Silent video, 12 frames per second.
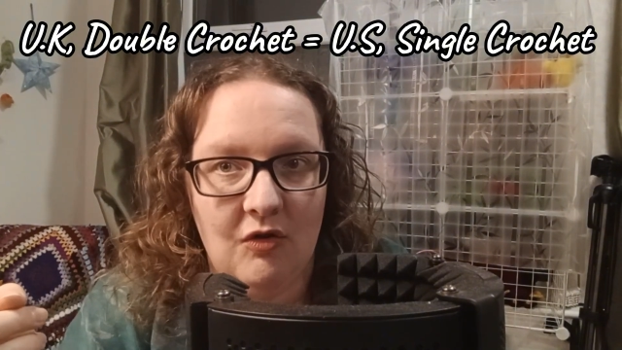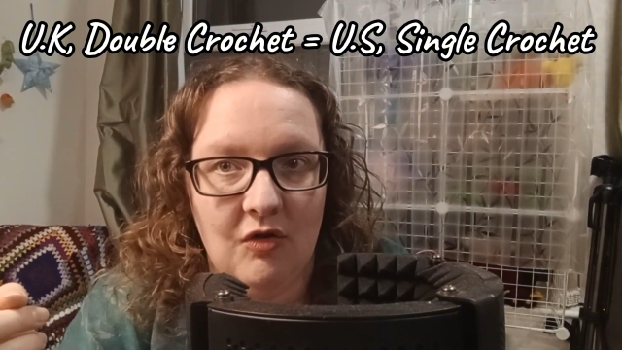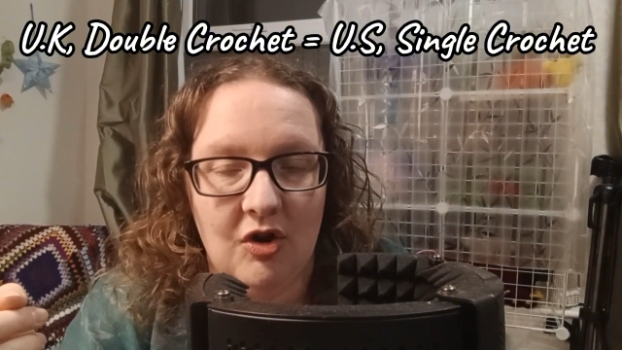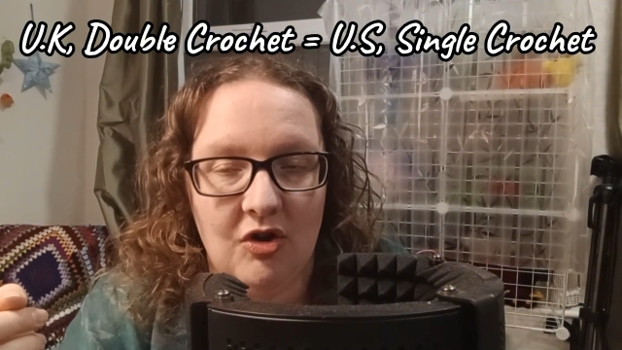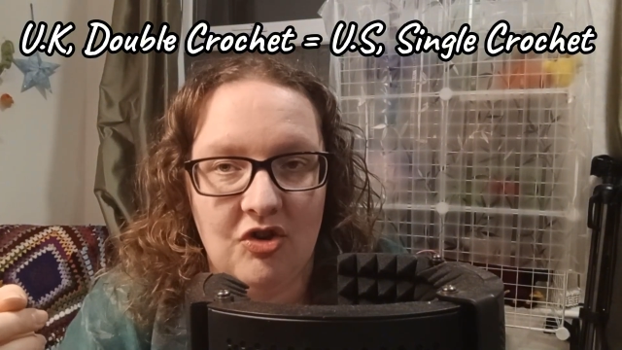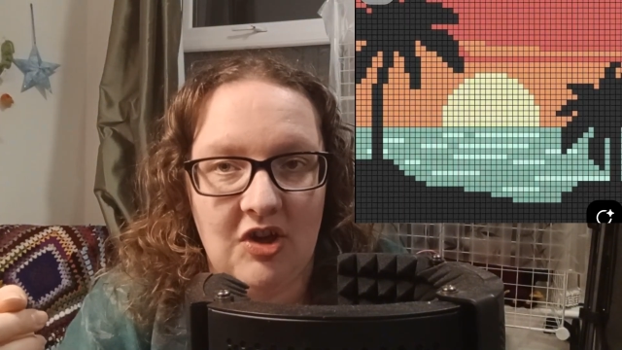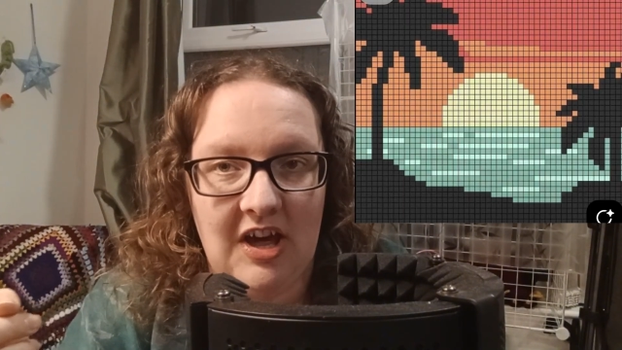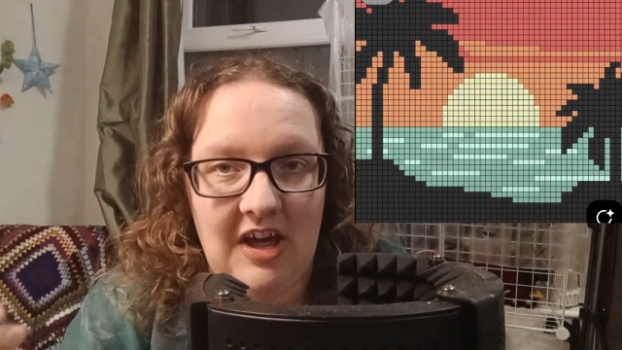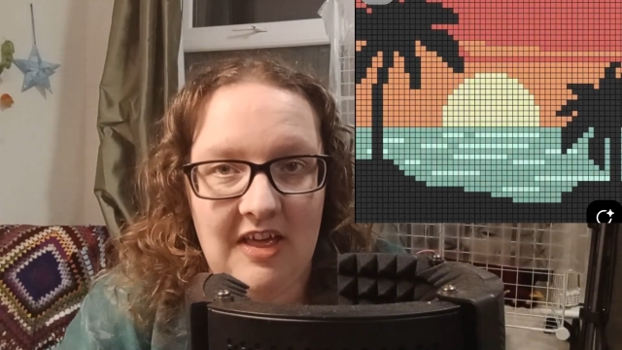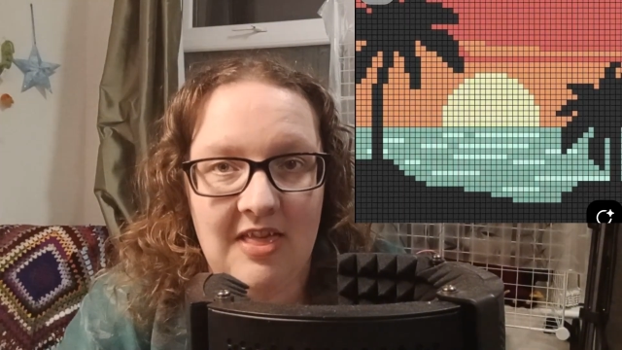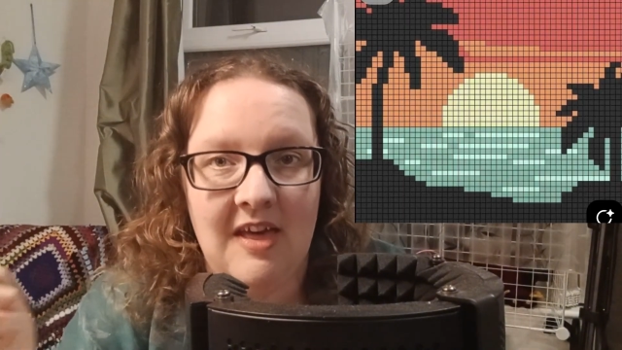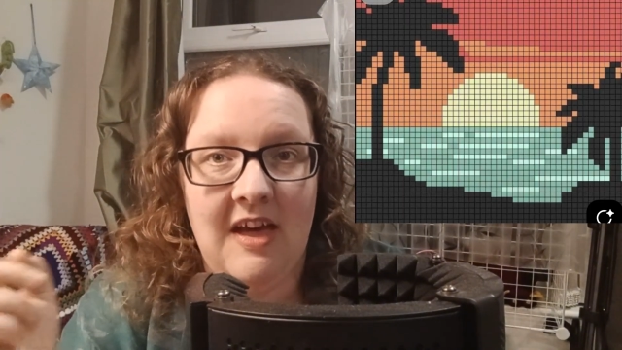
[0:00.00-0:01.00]

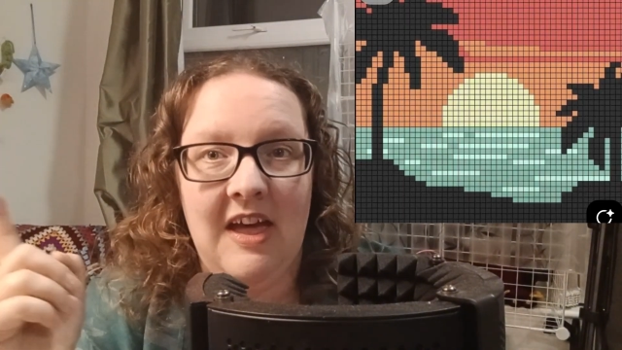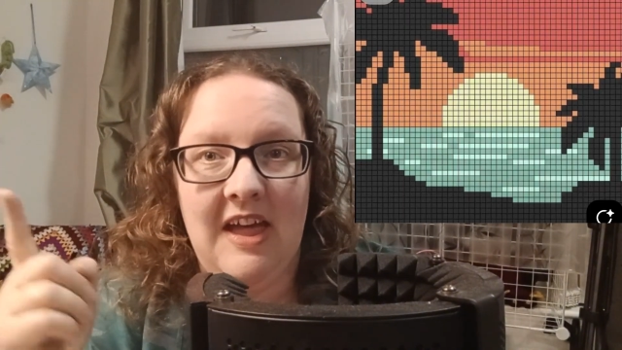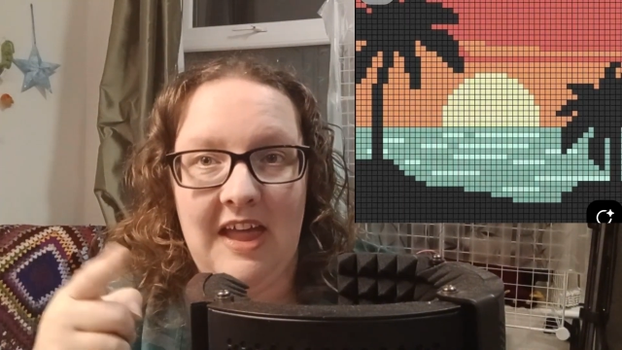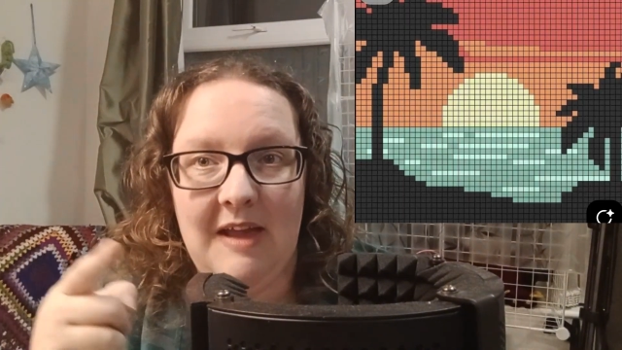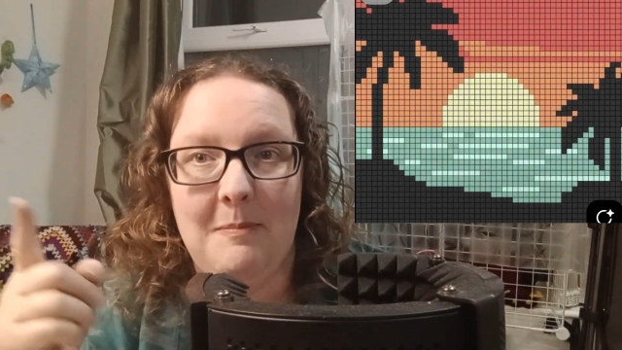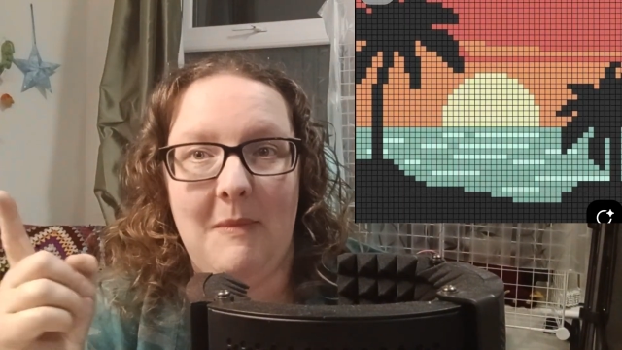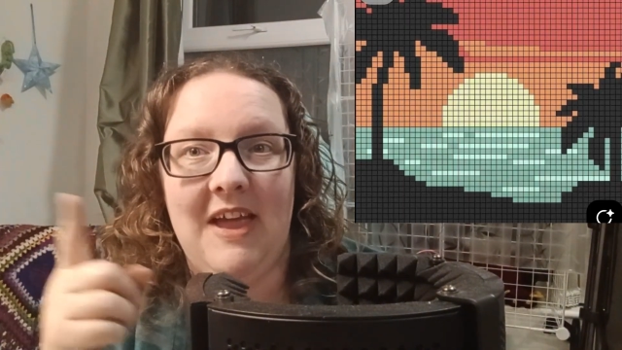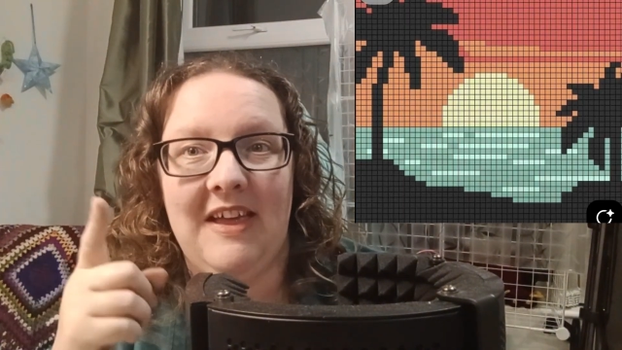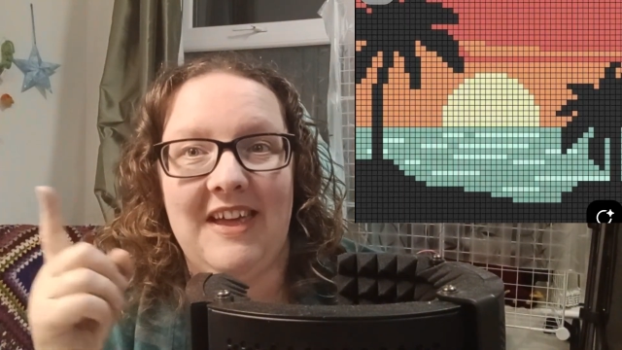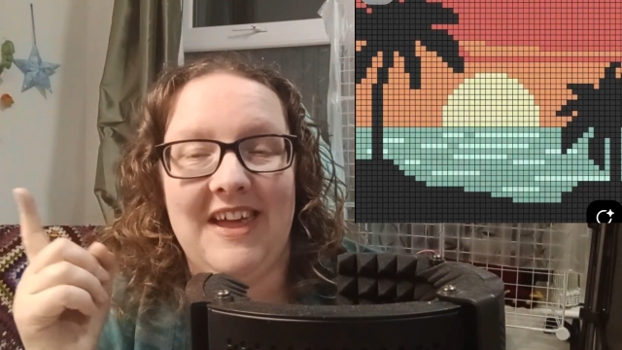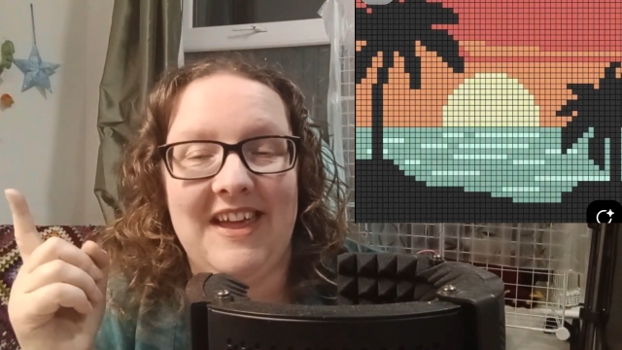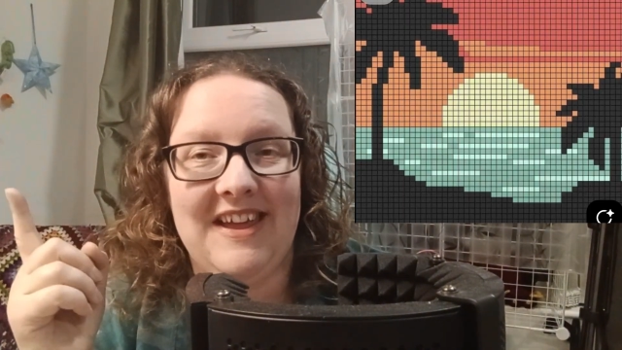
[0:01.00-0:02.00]
crochets in
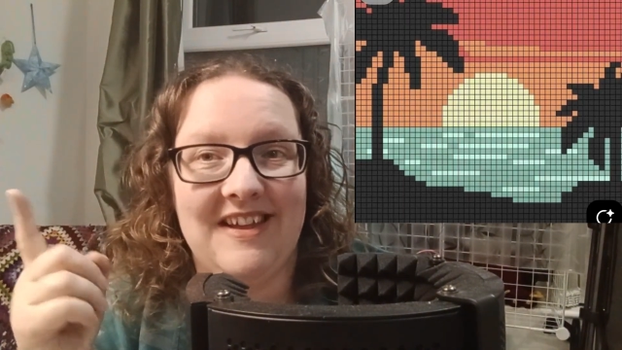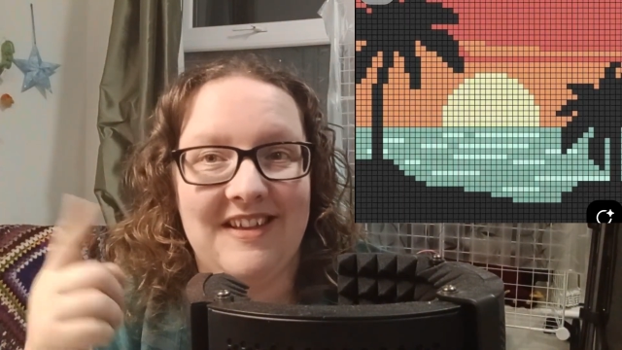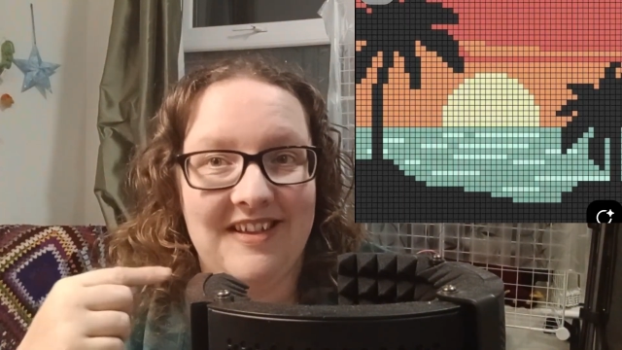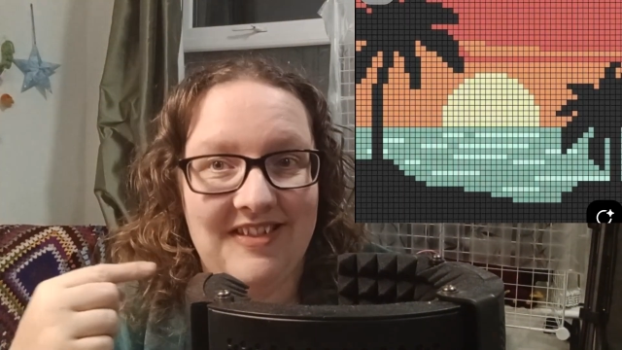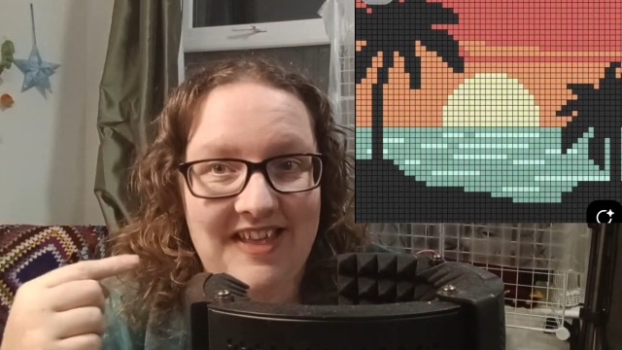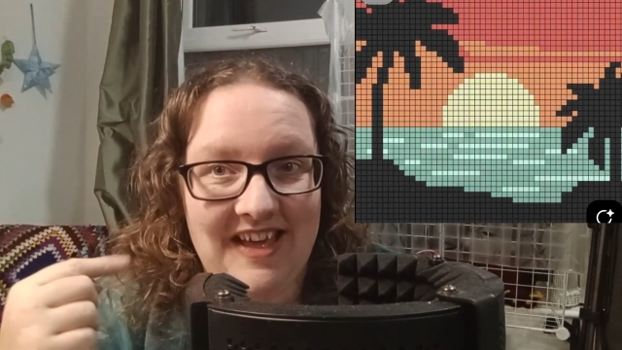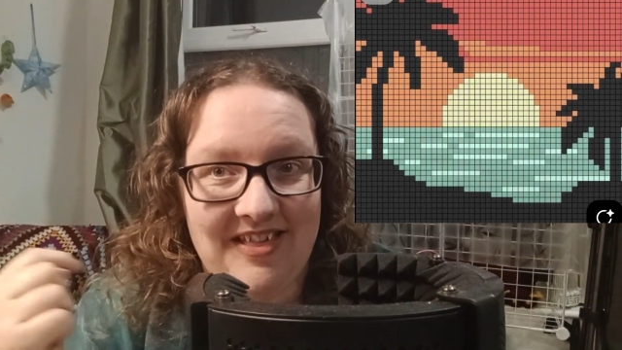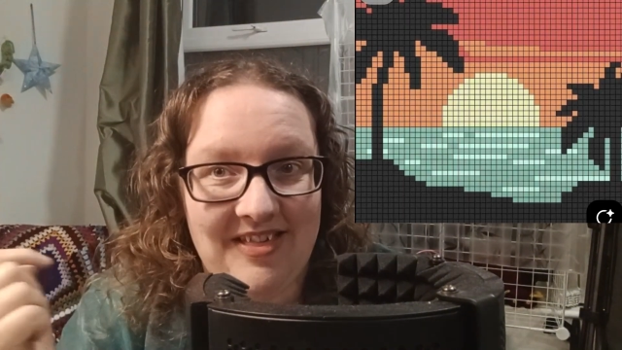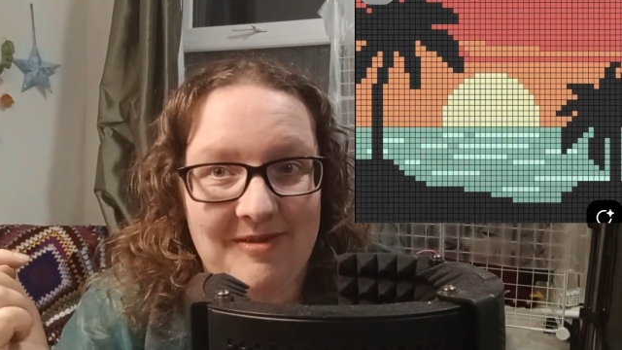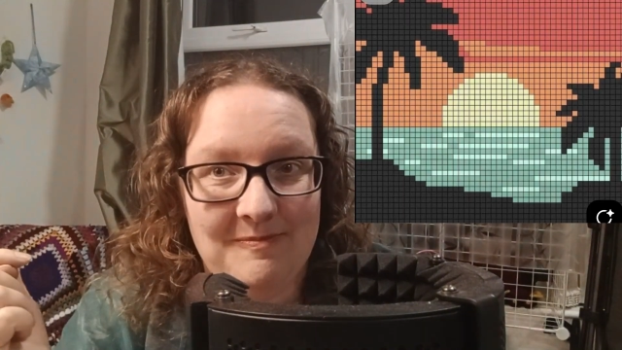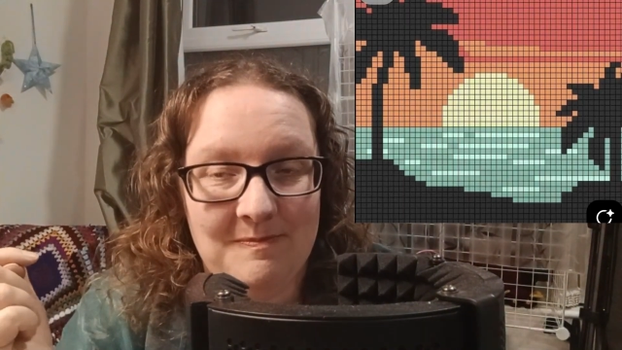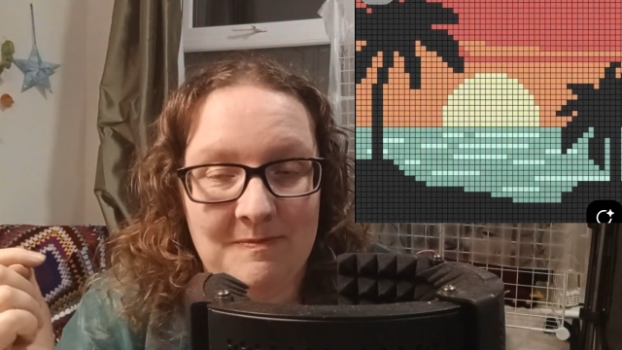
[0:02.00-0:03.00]
making this.